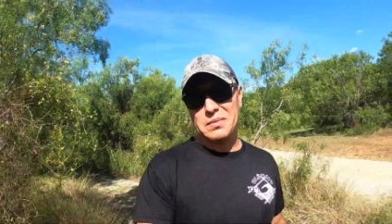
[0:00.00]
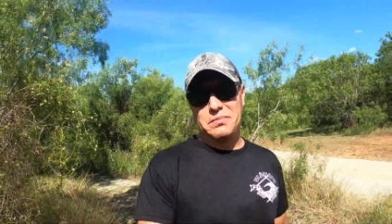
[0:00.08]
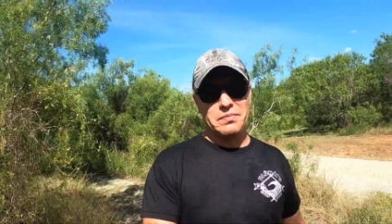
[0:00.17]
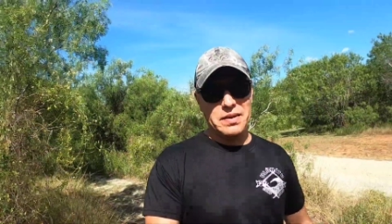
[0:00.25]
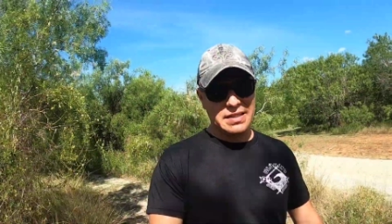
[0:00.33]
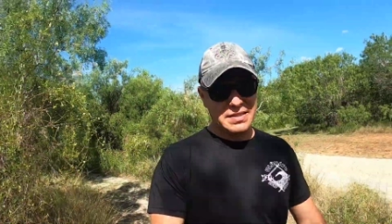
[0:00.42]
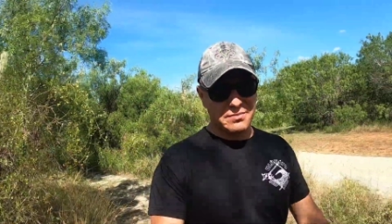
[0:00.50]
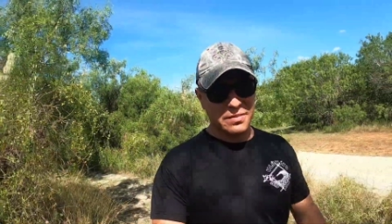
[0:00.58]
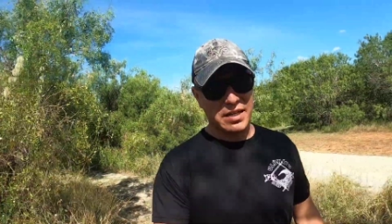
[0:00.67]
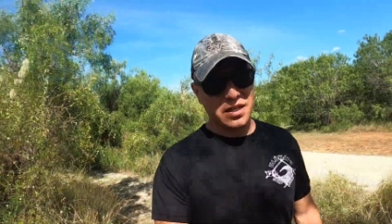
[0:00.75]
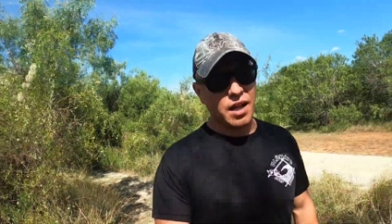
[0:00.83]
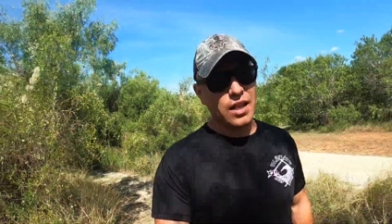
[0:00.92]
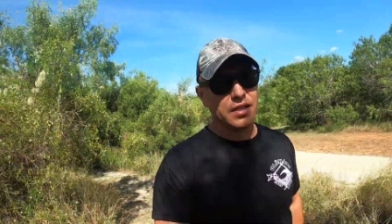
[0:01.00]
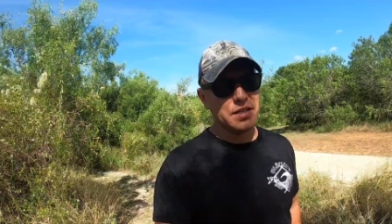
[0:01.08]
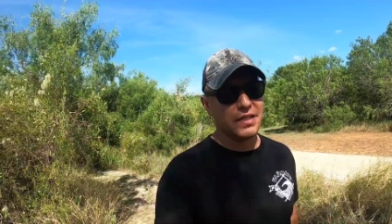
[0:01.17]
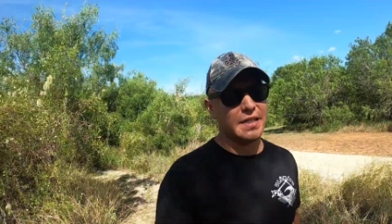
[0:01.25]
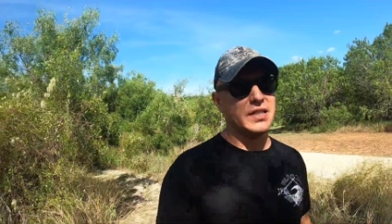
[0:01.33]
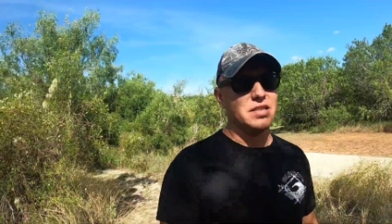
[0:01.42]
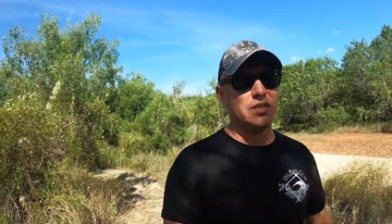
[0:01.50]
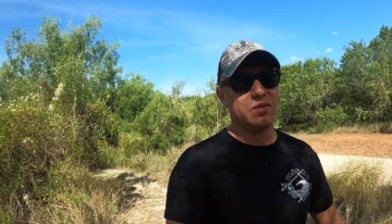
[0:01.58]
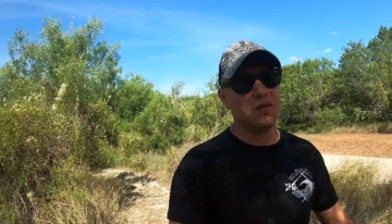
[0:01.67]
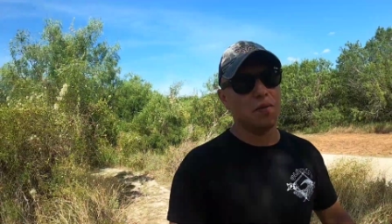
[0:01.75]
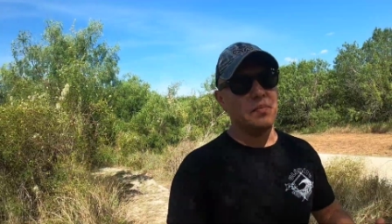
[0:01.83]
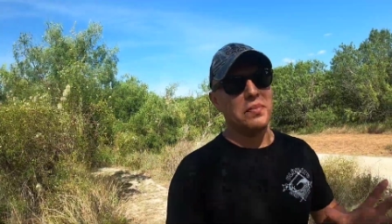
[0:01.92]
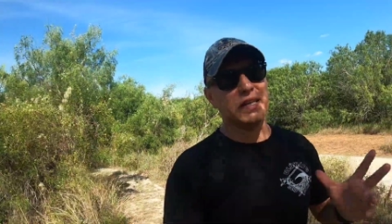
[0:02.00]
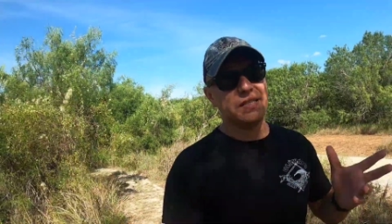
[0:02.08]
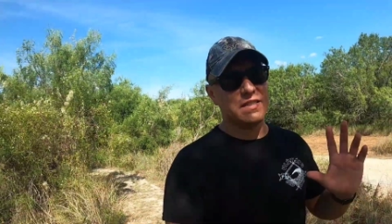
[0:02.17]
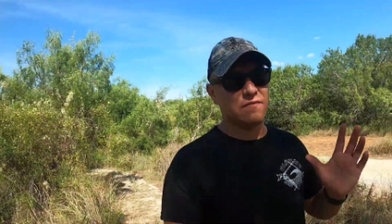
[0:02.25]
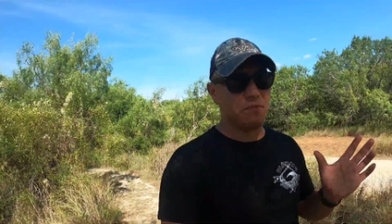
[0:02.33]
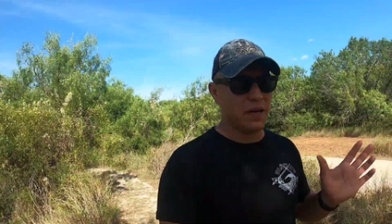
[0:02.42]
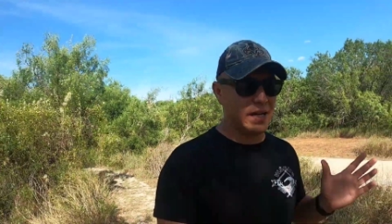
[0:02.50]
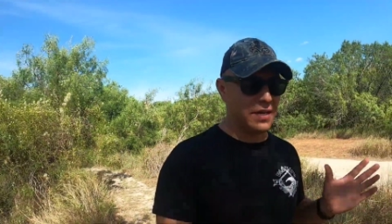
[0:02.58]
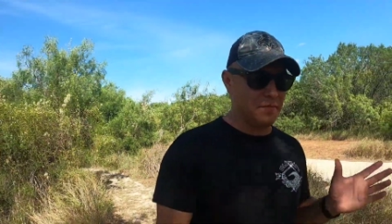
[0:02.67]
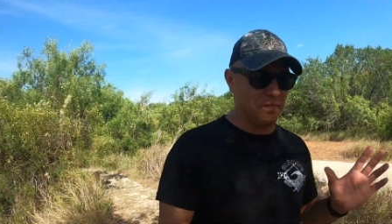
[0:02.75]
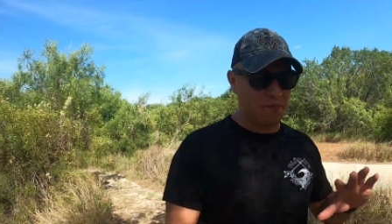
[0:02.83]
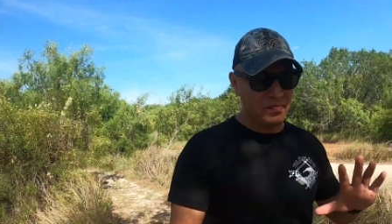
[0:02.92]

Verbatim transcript: my best of my knowledge and to the best of my